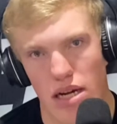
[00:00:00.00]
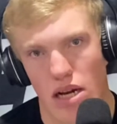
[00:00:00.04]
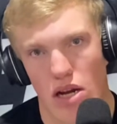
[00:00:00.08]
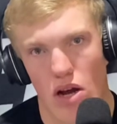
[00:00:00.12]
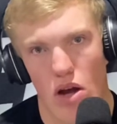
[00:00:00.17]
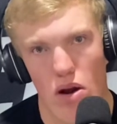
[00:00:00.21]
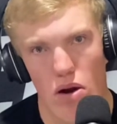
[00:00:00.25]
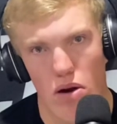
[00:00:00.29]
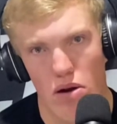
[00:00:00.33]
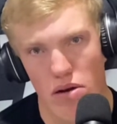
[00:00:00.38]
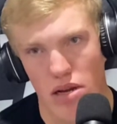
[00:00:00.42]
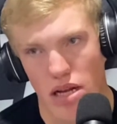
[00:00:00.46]
The
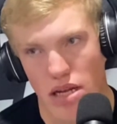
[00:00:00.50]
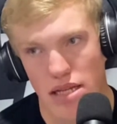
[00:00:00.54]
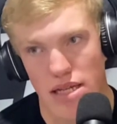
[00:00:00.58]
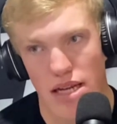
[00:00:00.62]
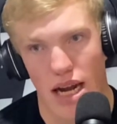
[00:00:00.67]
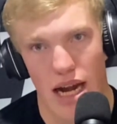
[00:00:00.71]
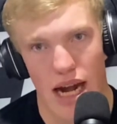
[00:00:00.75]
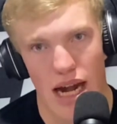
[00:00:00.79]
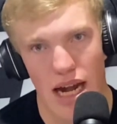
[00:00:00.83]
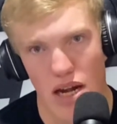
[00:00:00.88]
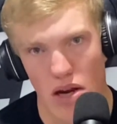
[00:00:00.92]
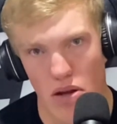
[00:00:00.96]
car doesn't
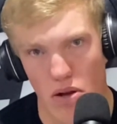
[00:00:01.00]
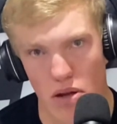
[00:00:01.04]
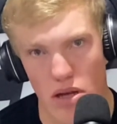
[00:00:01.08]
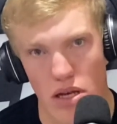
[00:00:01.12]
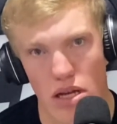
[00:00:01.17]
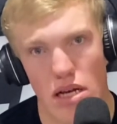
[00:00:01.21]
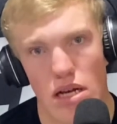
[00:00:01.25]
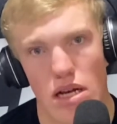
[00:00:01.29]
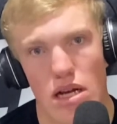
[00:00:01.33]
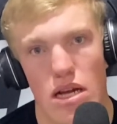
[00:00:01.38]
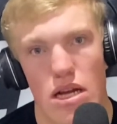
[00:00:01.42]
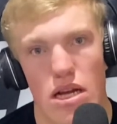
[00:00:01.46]
handle
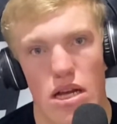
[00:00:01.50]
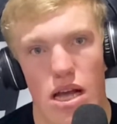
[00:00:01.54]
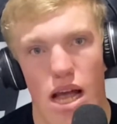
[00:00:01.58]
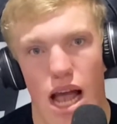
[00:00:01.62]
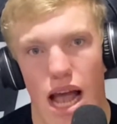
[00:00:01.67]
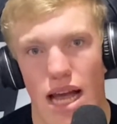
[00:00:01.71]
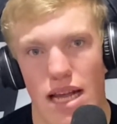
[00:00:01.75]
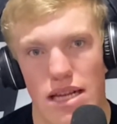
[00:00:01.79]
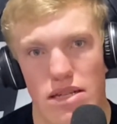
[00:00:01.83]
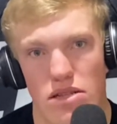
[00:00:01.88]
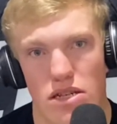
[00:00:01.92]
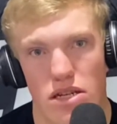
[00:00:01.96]

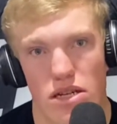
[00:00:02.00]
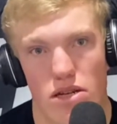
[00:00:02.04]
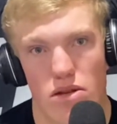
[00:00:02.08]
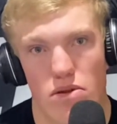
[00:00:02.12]
as